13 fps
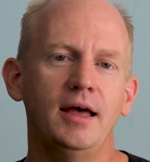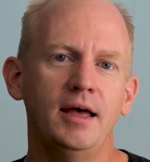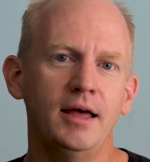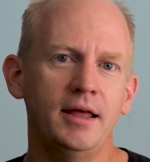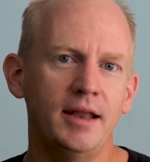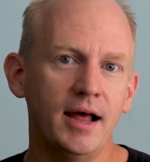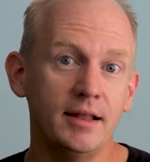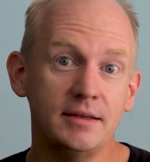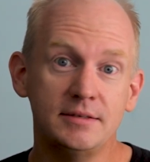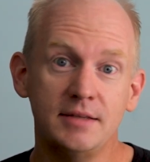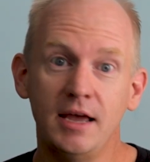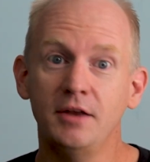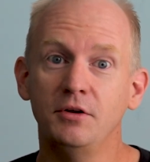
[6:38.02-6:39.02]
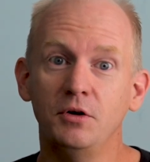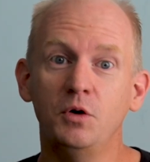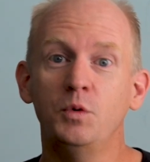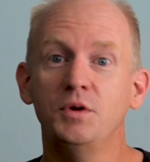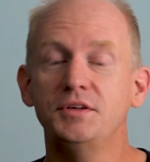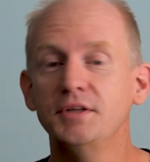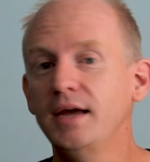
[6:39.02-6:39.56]
and Alexander, who
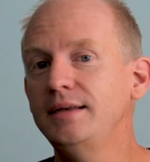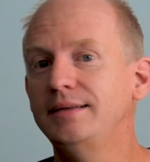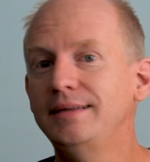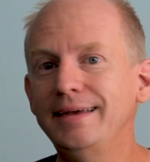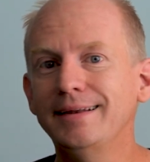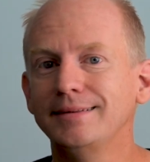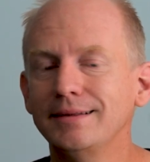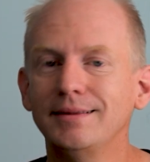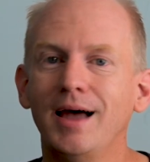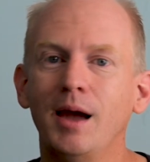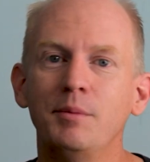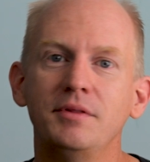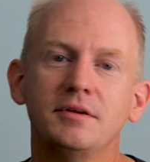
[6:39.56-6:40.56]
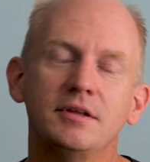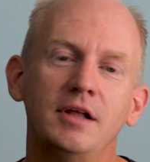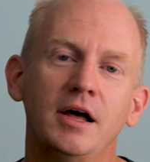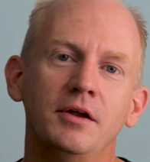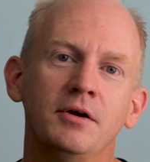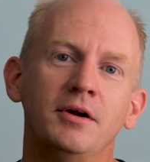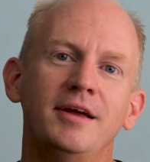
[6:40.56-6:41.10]
was 19 at the time of this
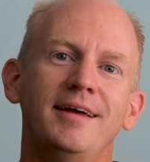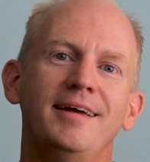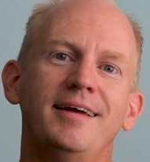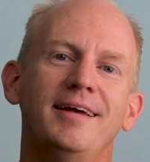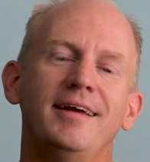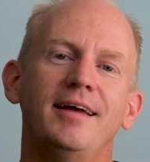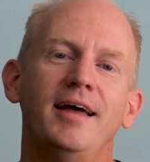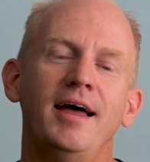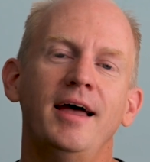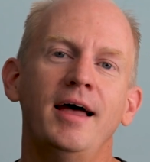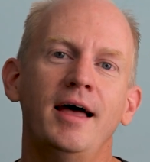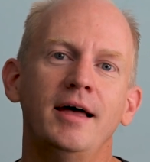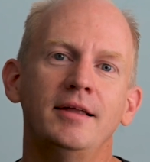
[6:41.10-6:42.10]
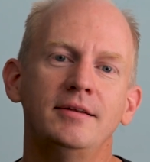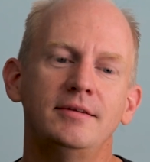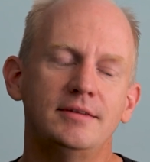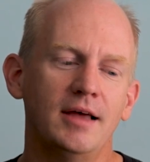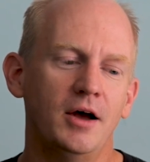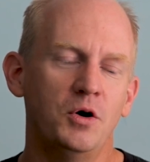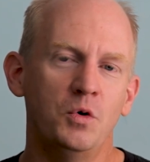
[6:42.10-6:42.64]
letter, and
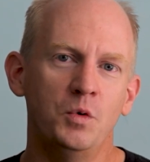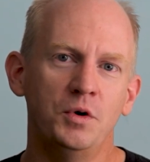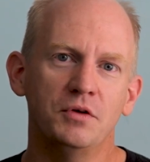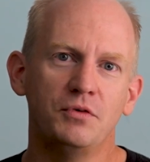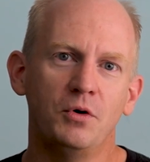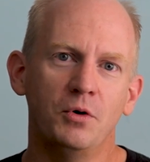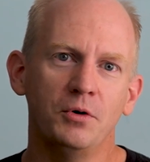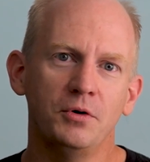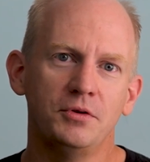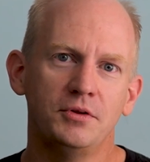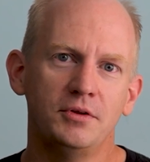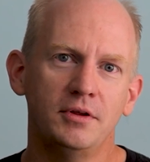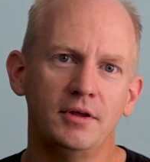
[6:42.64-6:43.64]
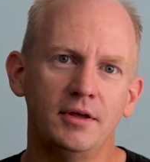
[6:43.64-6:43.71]
who would, of course,